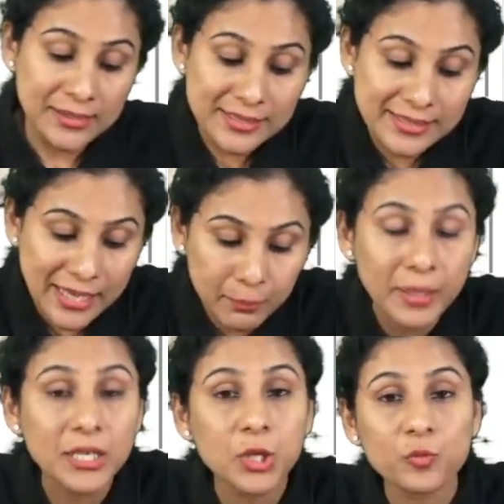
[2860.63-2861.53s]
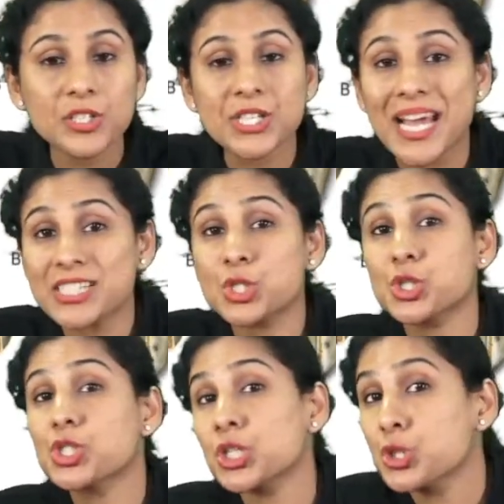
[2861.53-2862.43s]
The segment which has
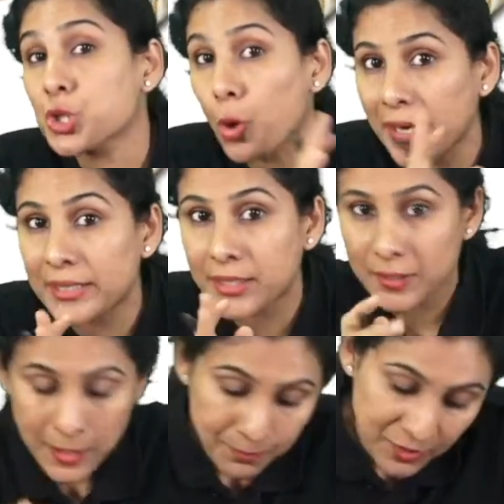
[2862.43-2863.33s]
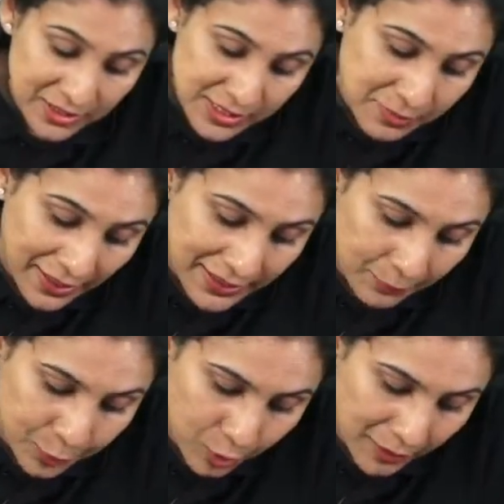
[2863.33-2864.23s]
the joint, this is my
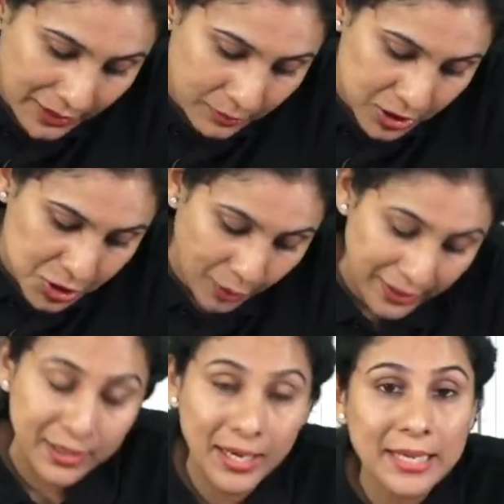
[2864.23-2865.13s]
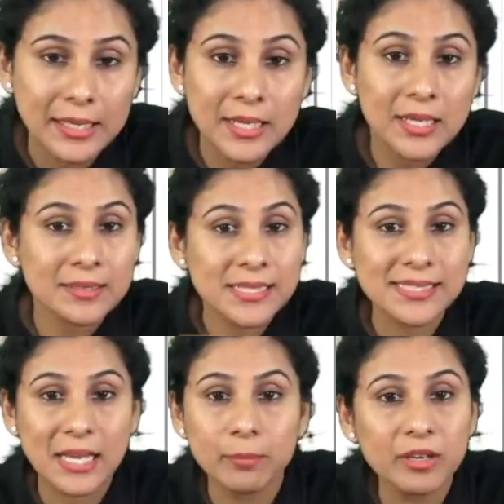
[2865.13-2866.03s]
temporomandibular joint, right?
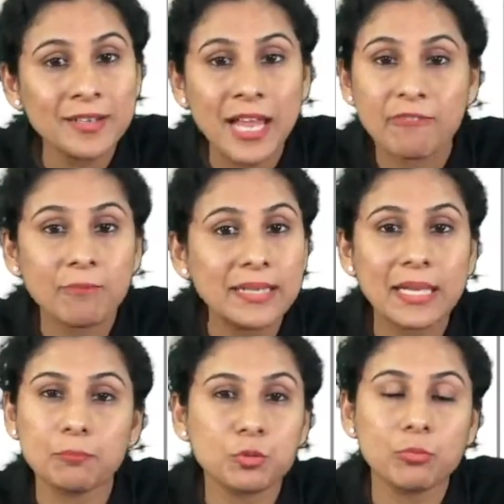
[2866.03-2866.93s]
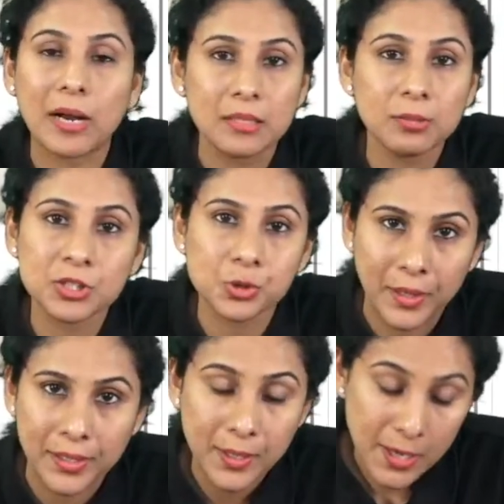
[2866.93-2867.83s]
This segment will have my temporomandibular
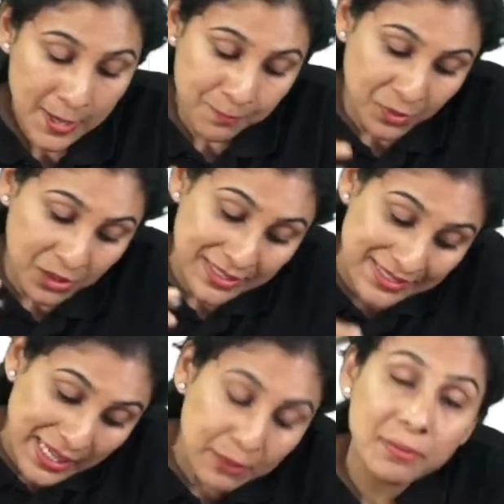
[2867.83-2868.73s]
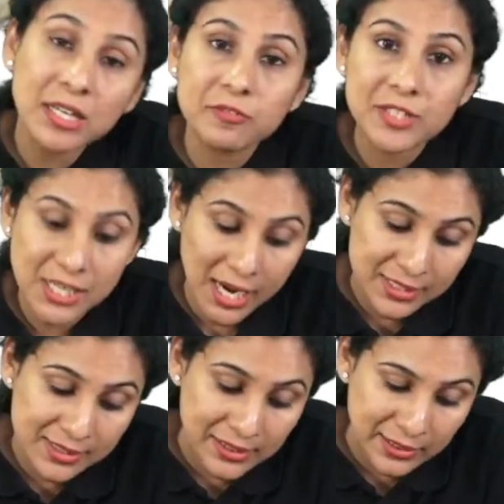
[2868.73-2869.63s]
joint. The segment which
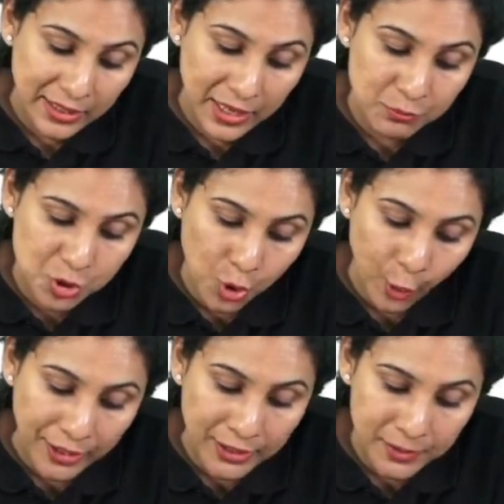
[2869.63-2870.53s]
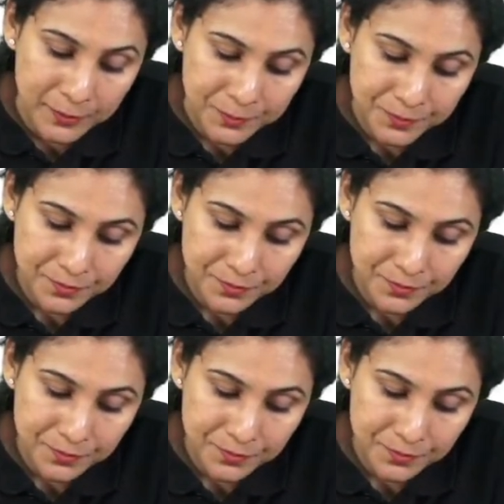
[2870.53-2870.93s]
has the TM joint,